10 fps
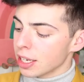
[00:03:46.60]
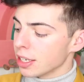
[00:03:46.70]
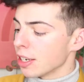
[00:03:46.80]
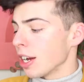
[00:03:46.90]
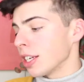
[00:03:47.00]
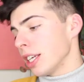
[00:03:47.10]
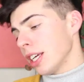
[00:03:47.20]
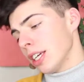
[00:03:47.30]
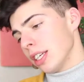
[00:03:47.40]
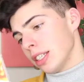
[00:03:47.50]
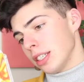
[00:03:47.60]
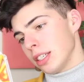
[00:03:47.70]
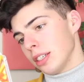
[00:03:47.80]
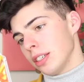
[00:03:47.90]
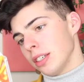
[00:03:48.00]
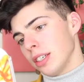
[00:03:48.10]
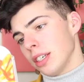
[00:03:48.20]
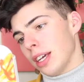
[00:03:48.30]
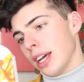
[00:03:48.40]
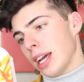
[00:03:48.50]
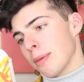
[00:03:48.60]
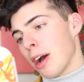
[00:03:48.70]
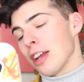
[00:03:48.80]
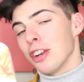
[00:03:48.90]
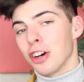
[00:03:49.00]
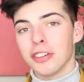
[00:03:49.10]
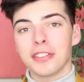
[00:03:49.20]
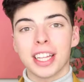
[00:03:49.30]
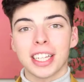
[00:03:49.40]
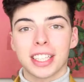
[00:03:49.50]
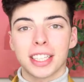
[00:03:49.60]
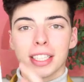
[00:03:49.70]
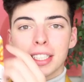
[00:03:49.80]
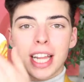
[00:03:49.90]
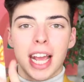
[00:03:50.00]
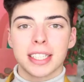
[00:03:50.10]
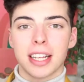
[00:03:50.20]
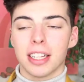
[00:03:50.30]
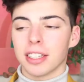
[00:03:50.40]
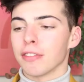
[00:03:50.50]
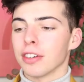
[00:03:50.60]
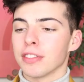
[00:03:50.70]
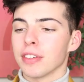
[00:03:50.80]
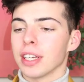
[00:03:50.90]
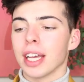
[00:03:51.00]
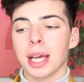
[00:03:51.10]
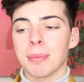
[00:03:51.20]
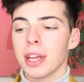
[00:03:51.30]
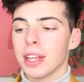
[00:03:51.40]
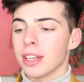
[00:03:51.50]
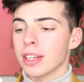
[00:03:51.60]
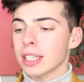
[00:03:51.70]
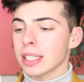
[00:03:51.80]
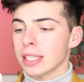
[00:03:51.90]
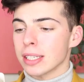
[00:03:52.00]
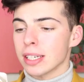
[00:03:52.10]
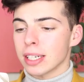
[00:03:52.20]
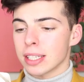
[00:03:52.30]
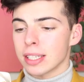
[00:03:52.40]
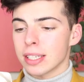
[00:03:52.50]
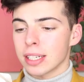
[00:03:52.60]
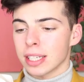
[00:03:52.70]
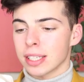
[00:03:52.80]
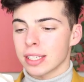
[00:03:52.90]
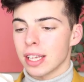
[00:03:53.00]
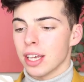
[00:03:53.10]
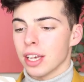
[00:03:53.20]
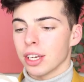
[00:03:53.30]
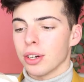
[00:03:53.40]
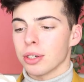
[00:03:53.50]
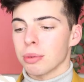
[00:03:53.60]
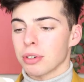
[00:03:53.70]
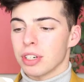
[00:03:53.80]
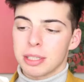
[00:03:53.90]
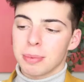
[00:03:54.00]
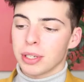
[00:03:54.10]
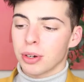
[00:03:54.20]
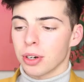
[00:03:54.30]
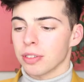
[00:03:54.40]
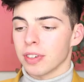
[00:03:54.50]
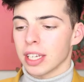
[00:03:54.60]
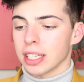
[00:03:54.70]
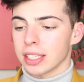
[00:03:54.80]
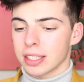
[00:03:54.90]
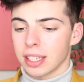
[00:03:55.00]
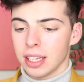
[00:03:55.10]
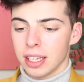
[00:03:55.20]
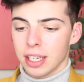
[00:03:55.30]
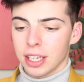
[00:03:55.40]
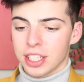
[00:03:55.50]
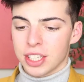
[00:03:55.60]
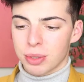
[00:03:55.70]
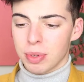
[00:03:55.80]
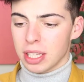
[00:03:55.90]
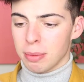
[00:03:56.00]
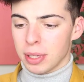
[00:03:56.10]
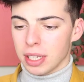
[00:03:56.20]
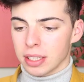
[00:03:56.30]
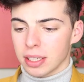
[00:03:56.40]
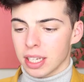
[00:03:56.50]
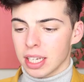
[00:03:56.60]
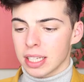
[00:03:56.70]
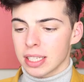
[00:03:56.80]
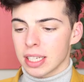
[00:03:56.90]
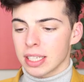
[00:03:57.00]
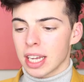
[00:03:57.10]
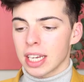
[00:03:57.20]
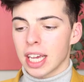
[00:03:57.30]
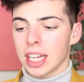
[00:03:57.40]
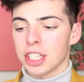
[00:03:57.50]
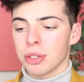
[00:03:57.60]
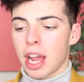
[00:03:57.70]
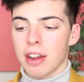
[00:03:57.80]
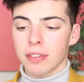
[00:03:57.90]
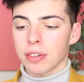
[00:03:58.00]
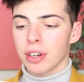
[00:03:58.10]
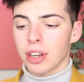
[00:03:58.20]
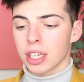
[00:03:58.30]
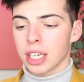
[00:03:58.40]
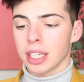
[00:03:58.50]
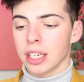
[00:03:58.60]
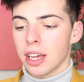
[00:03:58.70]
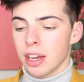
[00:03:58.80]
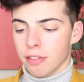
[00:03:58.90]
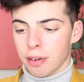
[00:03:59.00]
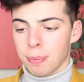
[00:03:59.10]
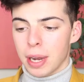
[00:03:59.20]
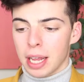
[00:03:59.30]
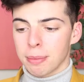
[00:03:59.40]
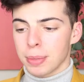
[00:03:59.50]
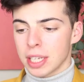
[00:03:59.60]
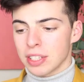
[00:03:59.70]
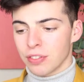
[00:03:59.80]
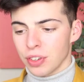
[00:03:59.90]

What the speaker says: night in. I love like the text all on the front of it. Nuggets, nuggets, nuggets, coated with crispy cornflakes. Squeaky Bean is dedicated to everyone looking for plant-based